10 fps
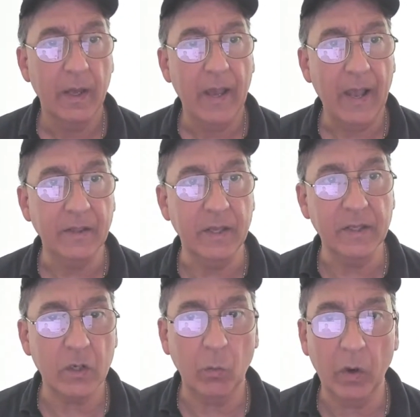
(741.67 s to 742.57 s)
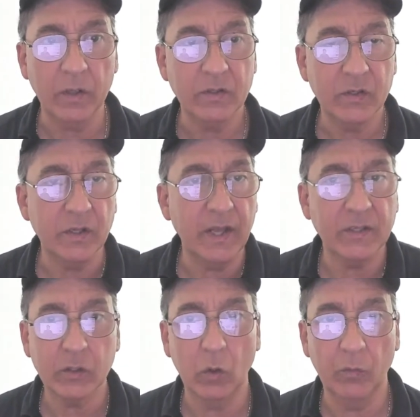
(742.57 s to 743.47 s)
And these are the ones that
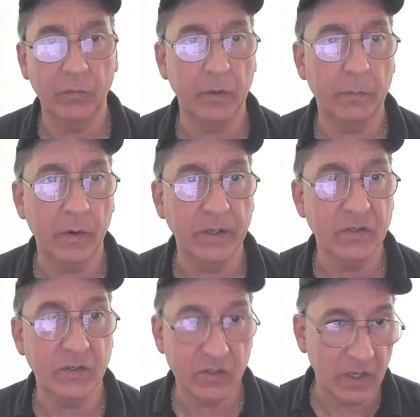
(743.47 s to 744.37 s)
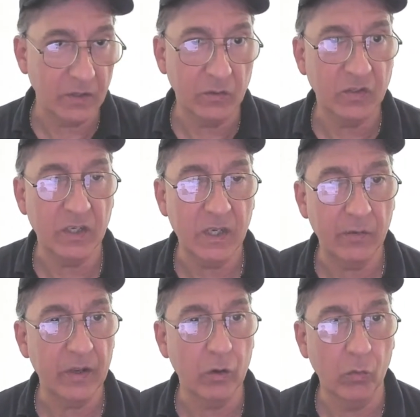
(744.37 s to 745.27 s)
sold for the prices that you see here
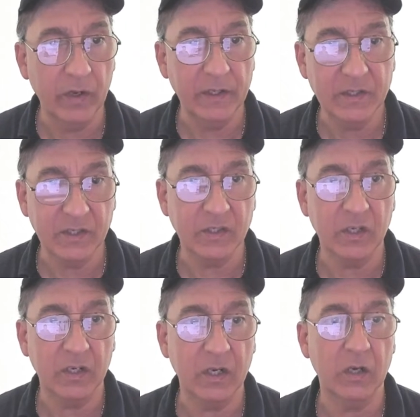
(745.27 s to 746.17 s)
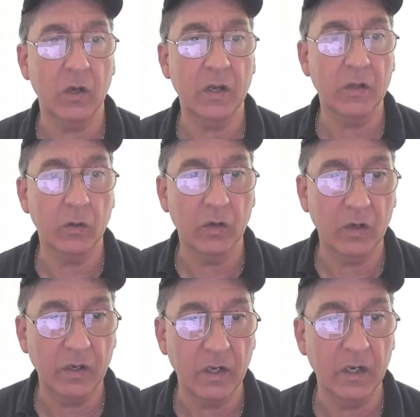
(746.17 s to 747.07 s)
in green, $69.99,
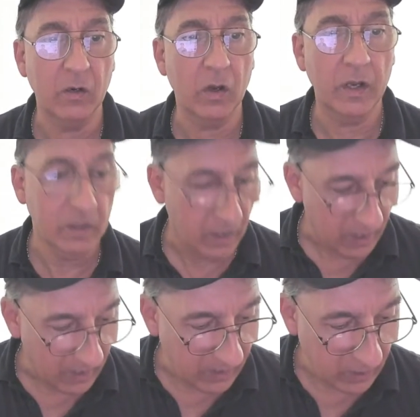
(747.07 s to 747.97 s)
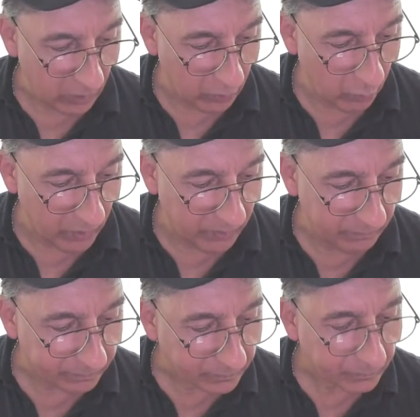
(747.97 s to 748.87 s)
$39.99, and the other one
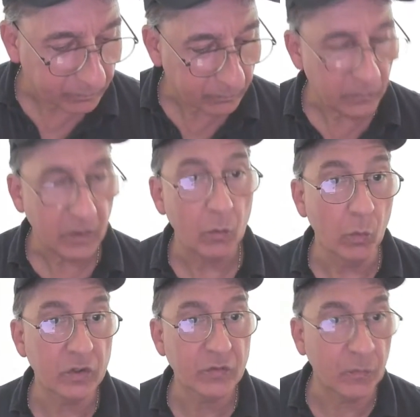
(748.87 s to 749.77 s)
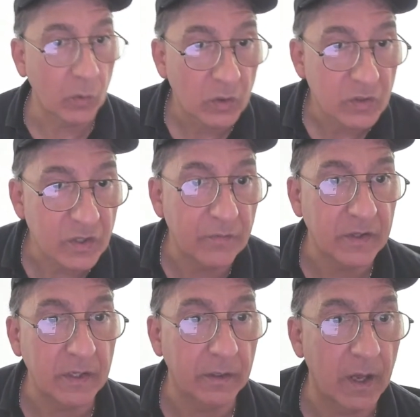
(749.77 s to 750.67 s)
was for
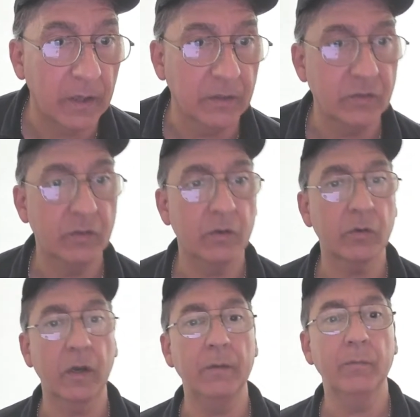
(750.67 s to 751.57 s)
$17, okay?